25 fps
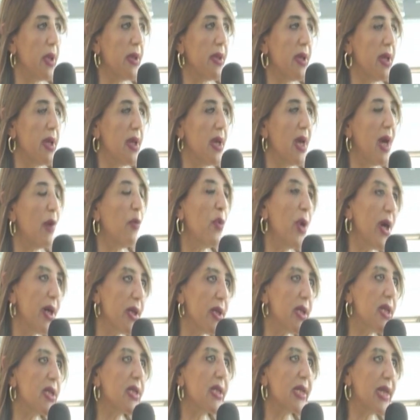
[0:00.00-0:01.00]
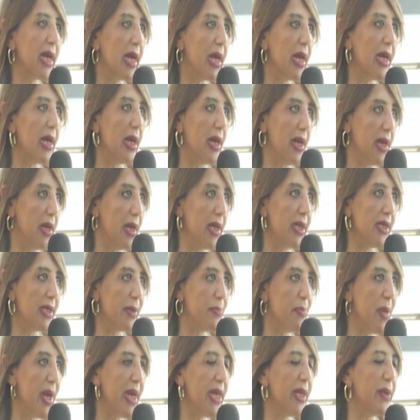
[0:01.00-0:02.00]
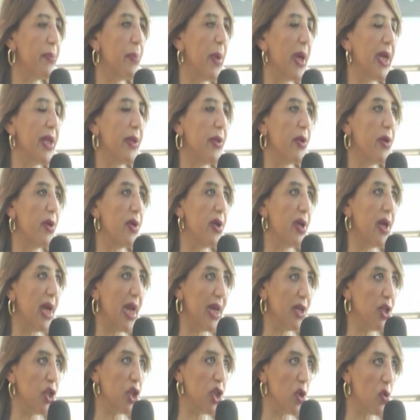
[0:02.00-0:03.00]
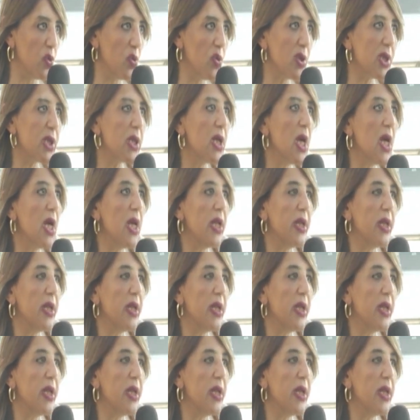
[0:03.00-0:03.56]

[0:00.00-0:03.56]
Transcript: the awareness is made by the NGOs.